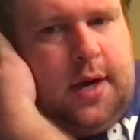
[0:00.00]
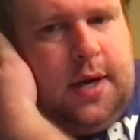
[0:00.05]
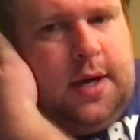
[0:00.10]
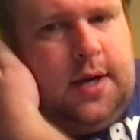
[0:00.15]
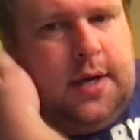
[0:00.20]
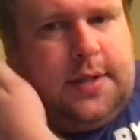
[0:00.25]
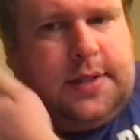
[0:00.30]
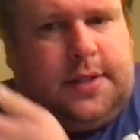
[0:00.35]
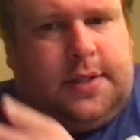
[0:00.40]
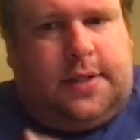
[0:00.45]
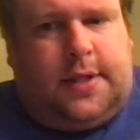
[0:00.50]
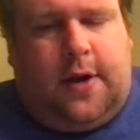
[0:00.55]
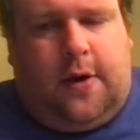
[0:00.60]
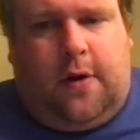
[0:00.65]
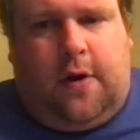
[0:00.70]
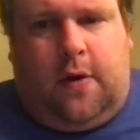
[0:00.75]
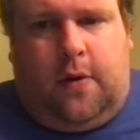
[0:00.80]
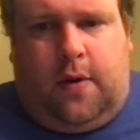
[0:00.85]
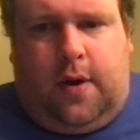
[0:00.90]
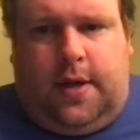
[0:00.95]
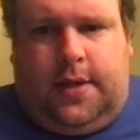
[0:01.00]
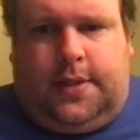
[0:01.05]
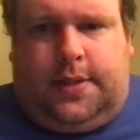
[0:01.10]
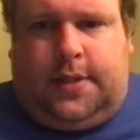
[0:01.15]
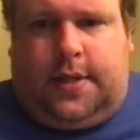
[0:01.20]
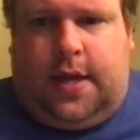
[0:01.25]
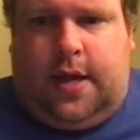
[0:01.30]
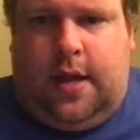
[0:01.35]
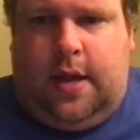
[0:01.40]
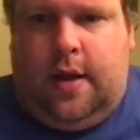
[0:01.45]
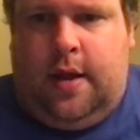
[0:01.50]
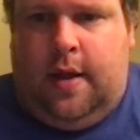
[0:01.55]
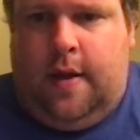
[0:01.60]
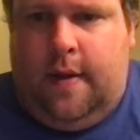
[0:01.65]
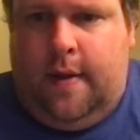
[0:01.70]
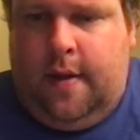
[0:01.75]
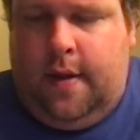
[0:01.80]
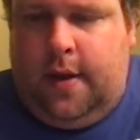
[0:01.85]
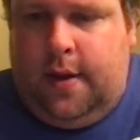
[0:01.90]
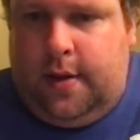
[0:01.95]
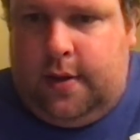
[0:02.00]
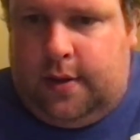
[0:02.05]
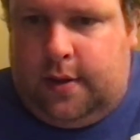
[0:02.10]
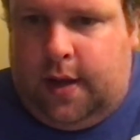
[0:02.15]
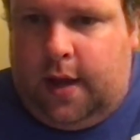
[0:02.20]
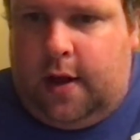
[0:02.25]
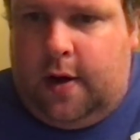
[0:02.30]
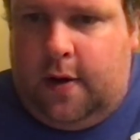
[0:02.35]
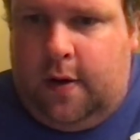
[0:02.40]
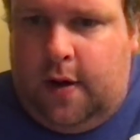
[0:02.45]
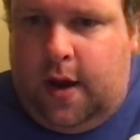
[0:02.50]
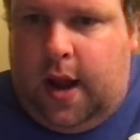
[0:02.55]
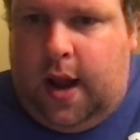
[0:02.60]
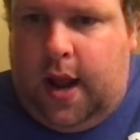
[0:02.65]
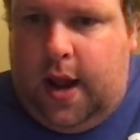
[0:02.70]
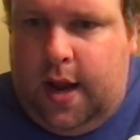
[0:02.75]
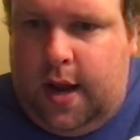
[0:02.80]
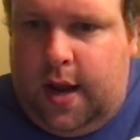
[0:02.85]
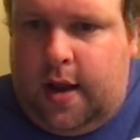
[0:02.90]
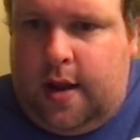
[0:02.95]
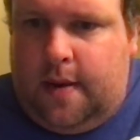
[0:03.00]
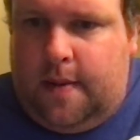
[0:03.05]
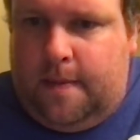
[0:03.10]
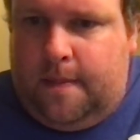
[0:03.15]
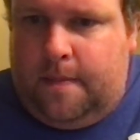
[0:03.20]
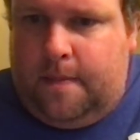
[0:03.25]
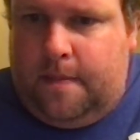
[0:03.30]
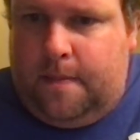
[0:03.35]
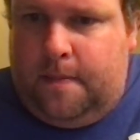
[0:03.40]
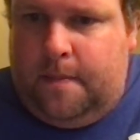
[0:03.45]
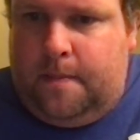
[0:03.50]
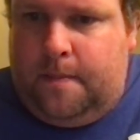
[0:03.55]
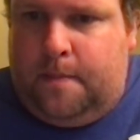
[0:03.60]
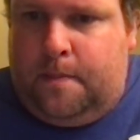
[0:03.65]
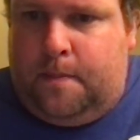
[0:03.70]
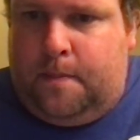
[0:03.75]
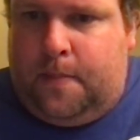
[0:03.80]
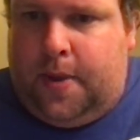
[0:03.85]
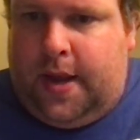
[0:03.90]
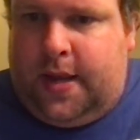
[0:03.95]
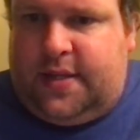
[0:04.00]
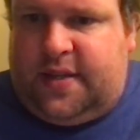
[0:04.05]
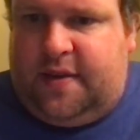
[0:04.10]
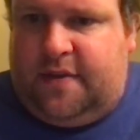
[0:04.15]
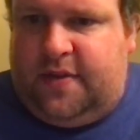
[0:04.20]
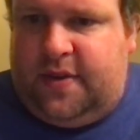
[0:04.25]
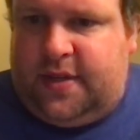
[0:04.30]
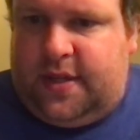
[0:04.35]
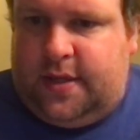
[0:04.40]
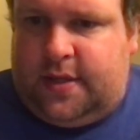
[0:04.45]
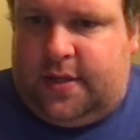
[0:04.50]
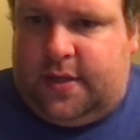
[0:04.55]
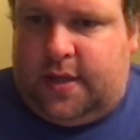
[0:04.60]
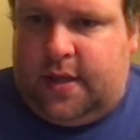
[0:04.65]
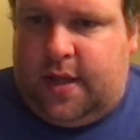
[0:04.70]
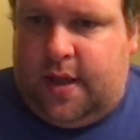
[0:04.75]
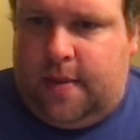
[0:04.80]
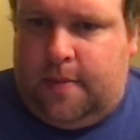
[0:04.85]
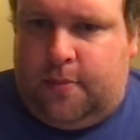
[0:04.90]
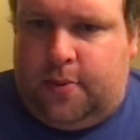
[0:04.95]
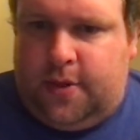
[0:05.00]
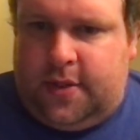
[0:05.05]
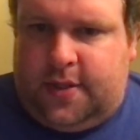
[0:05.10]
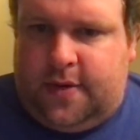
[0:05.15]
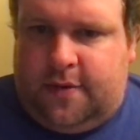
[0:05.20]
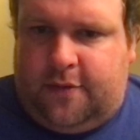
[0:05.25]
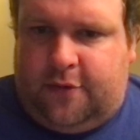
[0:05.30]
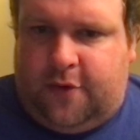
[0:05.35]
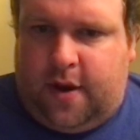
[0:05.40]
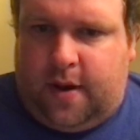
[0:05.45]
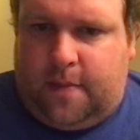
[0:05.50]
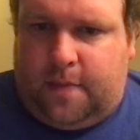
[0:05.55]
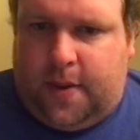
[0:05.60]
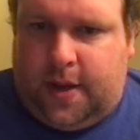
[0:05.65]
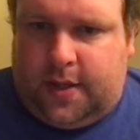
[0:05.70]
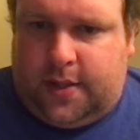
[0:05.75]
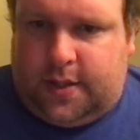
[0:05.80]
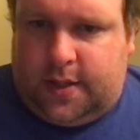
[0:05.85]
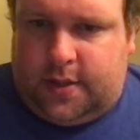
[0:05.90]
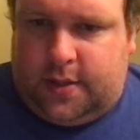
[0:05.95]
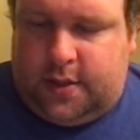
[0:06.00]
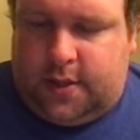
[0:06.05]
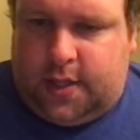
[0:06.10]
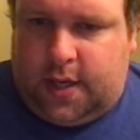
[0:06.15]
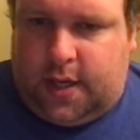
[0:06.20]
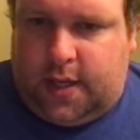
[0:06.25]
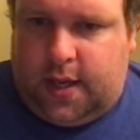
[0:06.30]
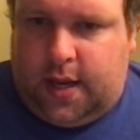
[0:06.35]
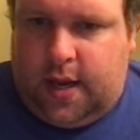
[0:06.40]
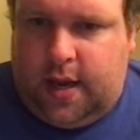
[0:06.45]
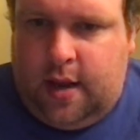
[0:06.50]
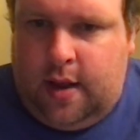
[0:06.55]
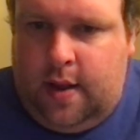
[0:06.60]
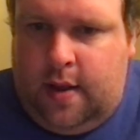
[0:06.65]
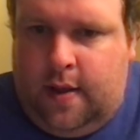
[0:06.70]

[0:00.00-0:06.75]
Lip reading: unnecessary risk. Later, Hagen pays a visit to the imprisoned Frank Pentangeli,